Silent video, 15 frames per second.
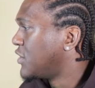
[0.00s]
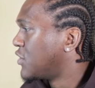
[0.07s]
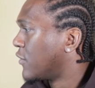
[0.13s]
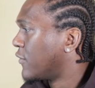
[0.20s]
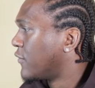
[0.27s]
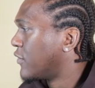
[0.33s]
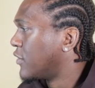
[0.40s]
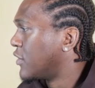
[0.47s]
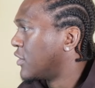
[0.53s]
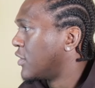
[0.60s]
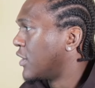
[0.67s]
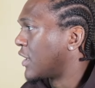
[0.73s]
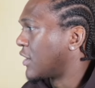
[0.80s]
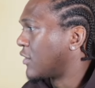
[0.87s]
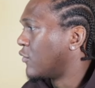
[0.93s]
face of
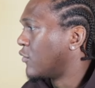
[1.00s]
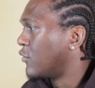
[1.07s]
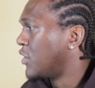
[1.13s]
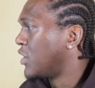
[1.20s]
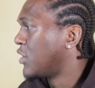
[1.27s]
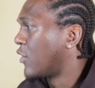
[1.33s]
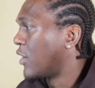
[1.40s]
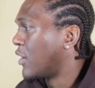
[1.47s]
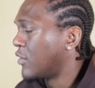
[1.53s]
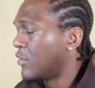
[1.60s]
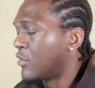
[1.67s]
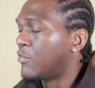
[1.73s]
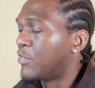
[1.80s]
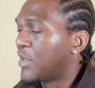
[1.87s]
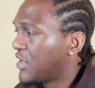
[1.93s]
like we
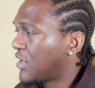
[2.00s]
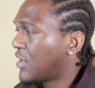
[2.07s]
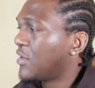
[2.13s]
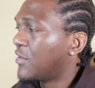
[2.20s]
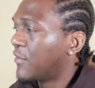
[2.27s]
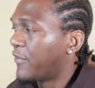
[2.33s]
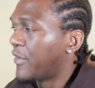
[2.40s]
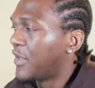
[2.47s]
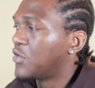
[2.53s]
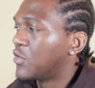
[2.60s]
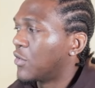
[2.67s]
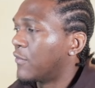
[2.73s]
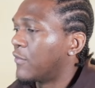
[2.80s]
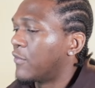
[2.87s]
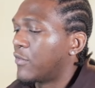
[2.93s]
basically the face
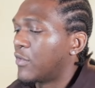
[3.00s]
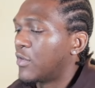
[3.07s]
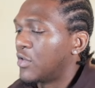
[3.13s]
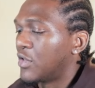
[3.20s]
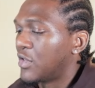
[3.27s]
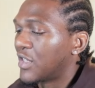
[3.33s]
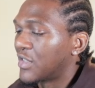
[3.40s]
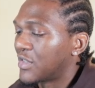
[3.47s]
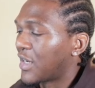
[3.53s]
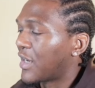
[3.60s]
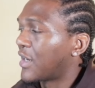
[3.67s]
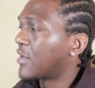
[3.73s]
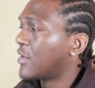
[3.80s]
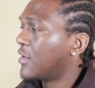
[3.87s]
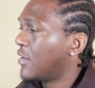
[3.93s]
of the
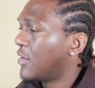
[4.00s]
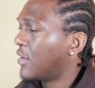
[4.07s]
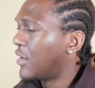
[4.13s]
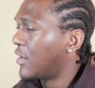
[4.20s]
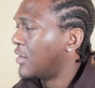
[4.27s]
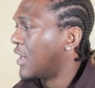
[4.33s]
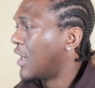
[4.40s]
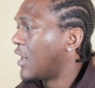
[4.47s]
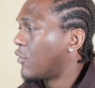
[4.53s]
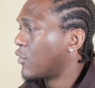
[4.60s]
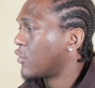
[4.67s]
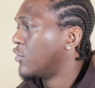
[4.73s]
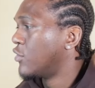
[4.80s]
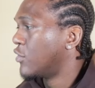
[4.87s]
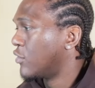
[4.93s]
attack and how we're
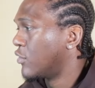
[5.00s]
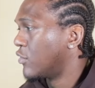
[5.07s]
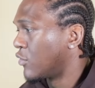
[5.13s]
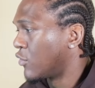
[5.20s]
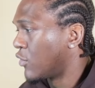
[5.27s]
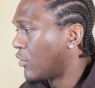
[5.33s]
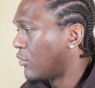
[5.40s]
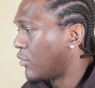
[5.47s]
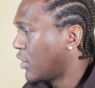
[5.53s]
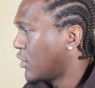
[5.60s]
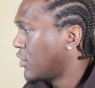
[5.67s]
gonna go